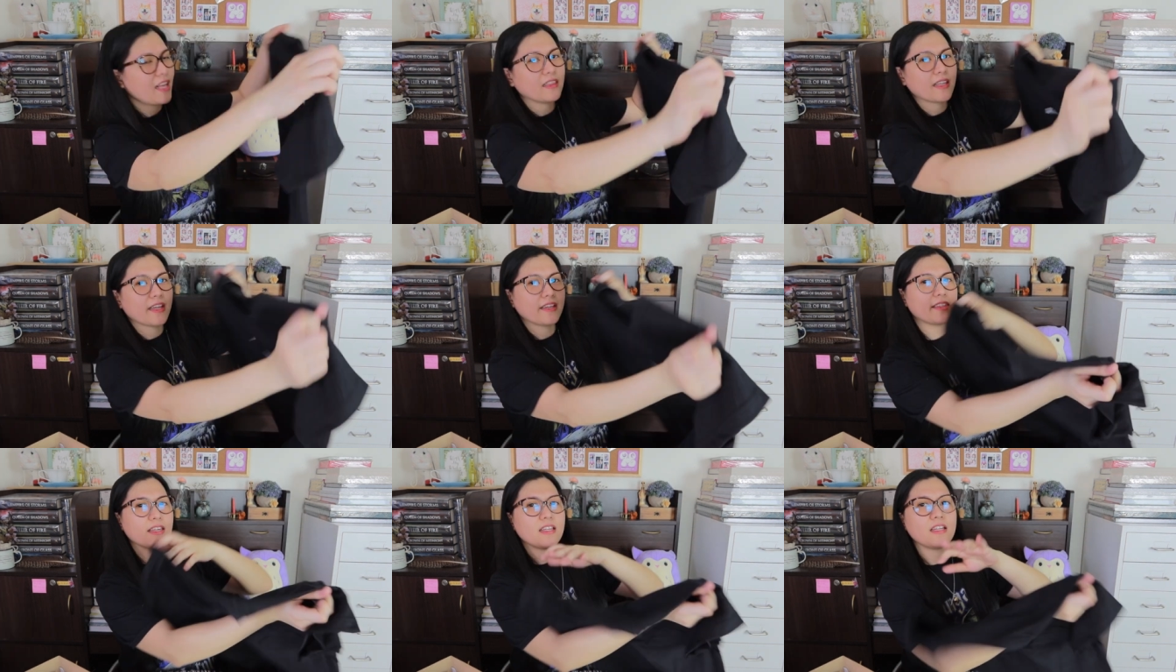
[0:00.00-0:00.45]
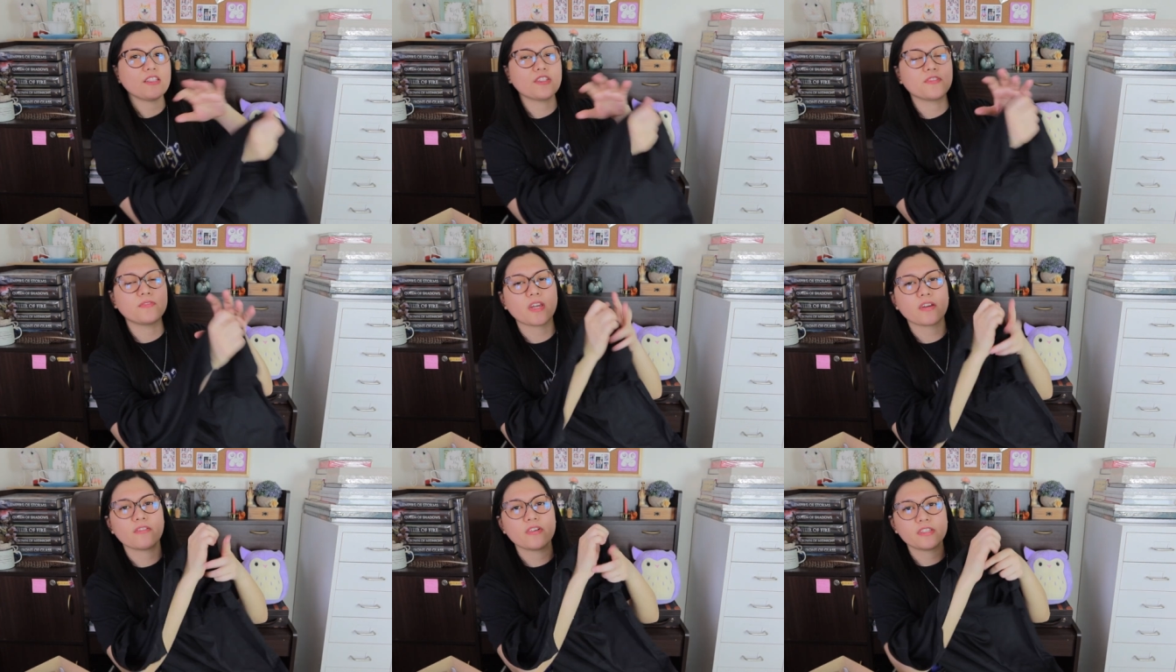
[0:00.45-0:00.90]
I like that
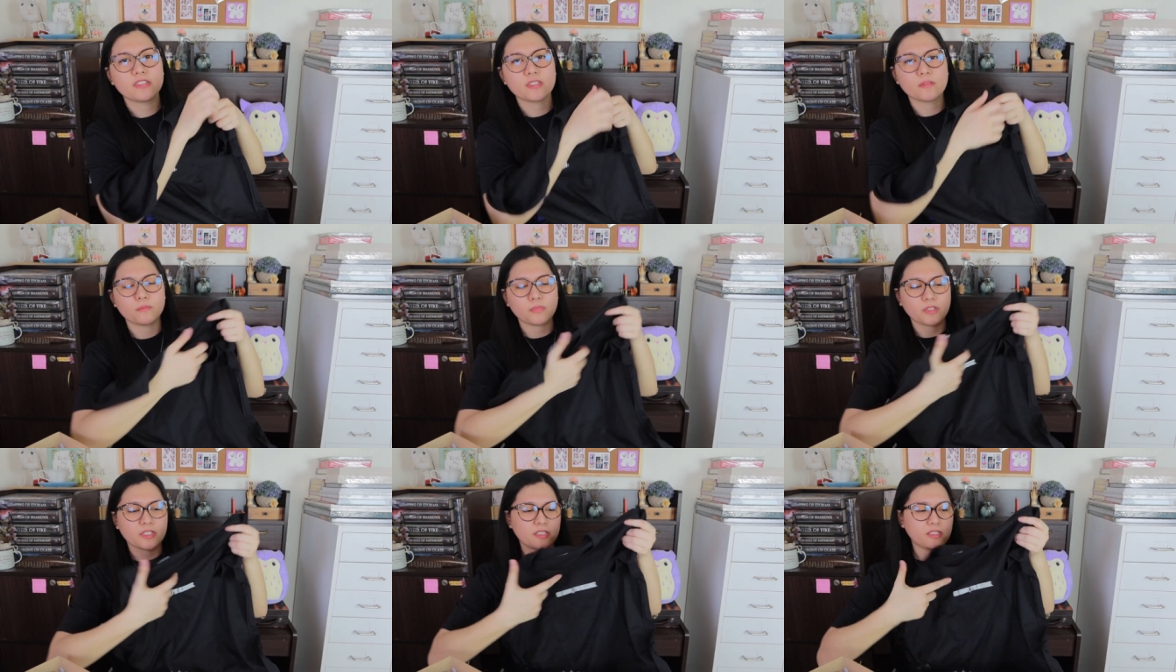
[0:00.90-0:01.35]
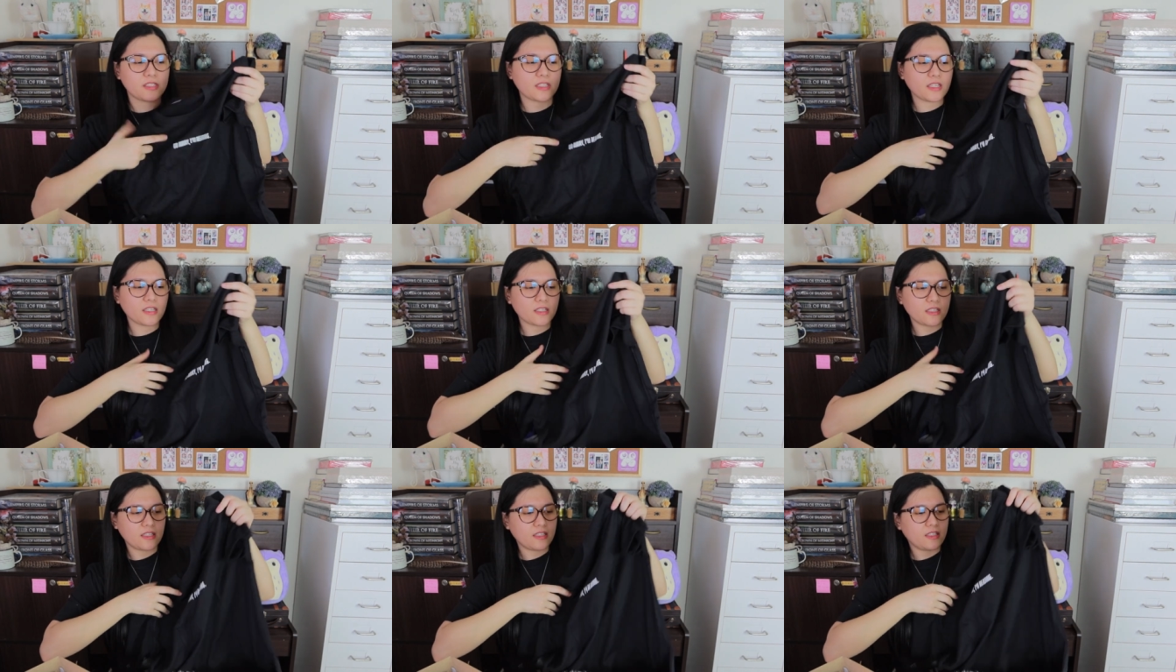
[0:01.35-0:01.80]
it's very
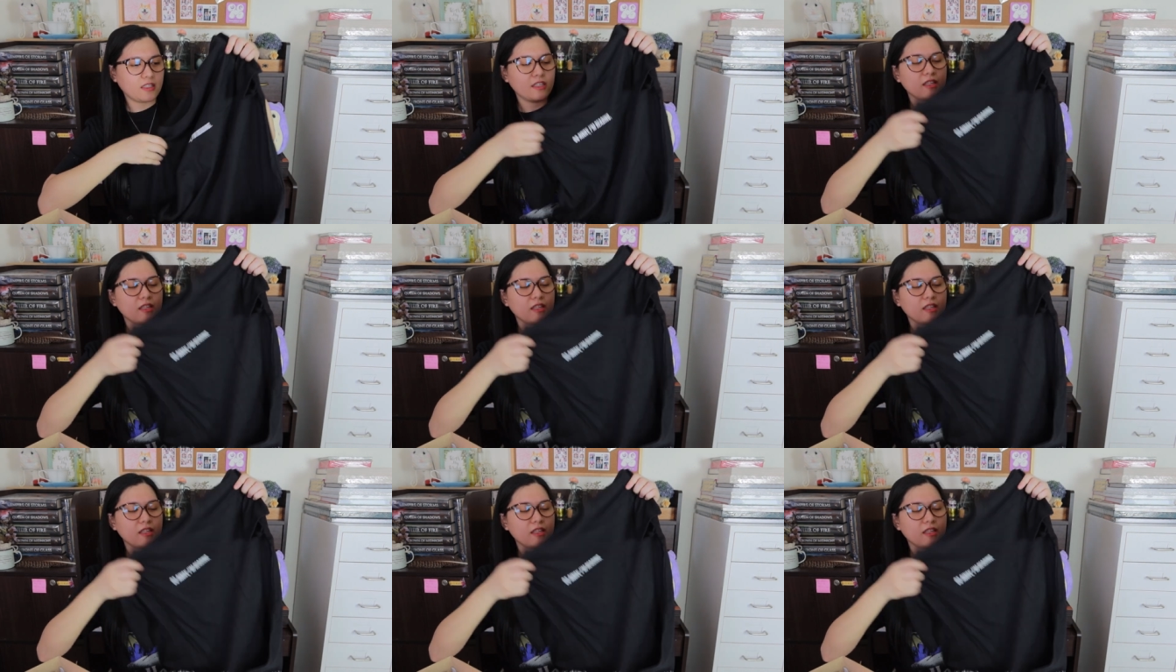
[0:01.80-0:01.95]
simplistic,